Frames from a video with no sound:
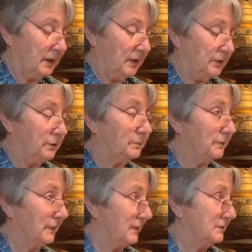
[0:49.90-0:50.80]

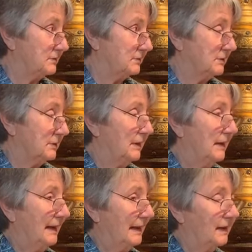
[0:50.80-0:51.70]
enumerates
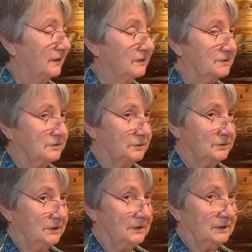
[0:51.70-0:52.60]
in the
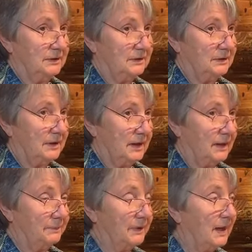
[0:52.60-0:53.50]
sutta
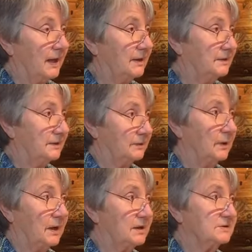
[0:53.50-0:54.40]
apply to
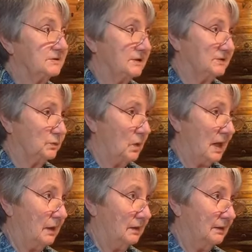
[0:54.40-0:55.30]
us as
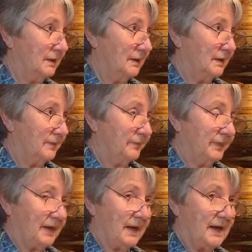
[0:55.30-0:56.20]
well
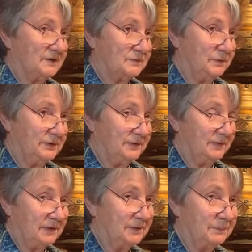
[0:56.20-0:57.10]
as we
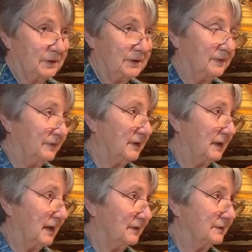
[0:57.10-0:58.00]
develop our loving
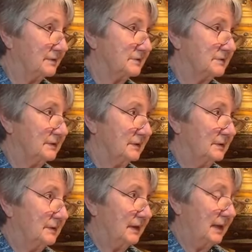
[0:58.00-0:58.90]
kindness
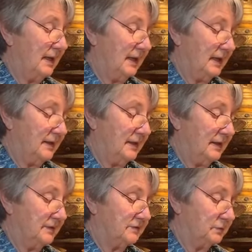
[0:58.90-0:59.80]
and as